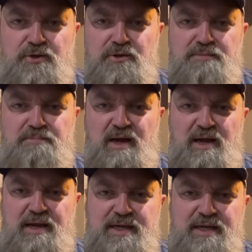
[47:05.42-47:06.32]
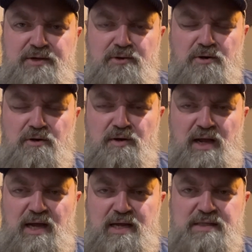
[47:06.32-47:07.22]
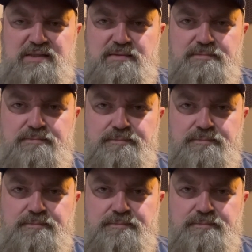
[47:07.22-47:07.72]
Goodbye in her eyes.